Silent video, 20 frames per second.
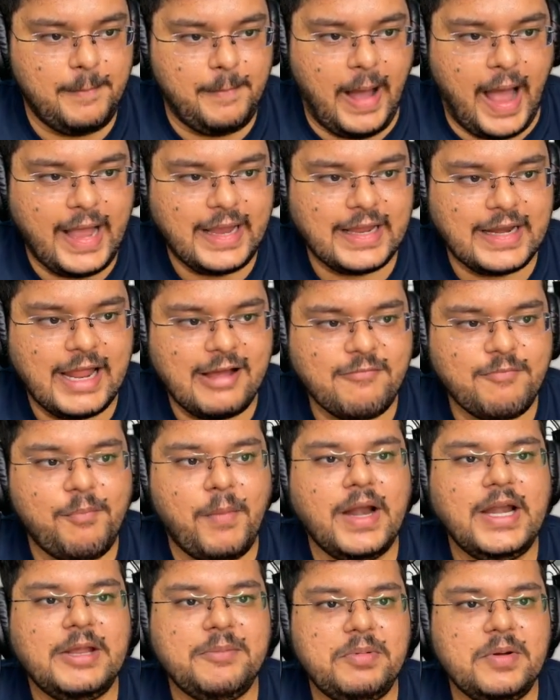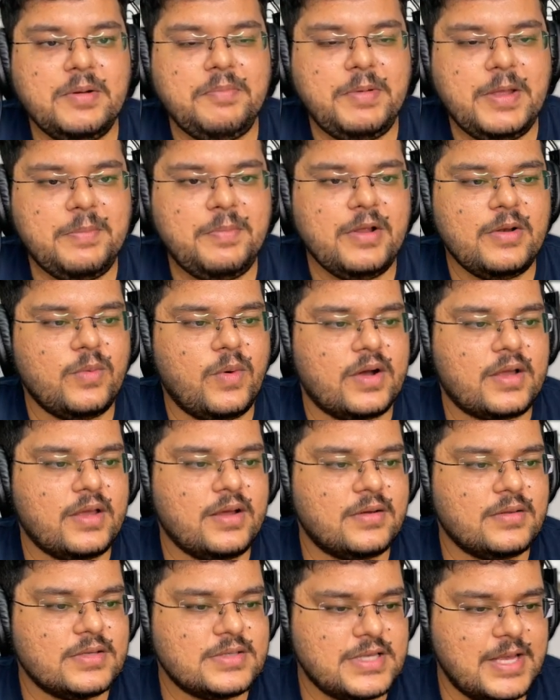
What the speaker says: I can have multiple people working on the